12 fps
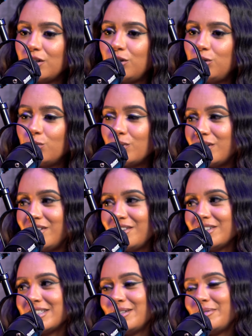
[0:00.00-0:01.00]
you would have done
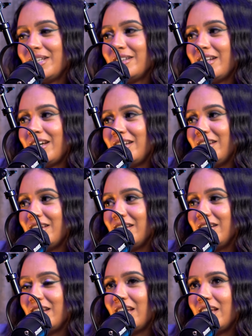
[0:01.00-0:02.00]
the same thing that I
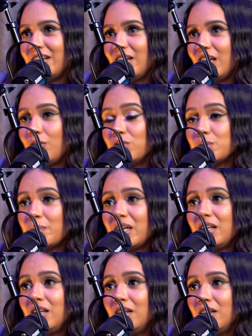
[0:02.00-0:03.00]
did. Right. And it was
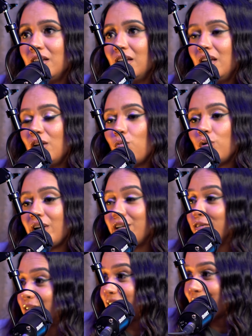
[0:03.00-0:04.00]
petty. Would I
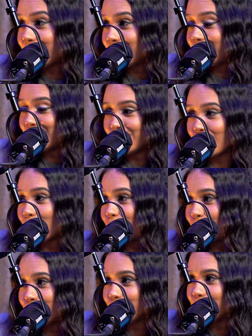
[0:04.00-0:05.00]
do it again?
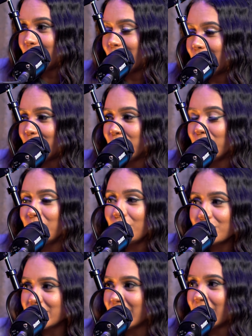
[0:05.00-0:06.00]
No. But, I mean, we
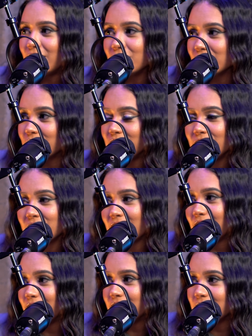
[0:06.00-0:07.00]
don't take L's. We just
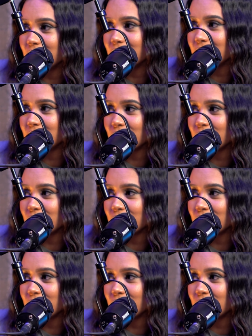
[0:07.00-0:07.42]
got lessons.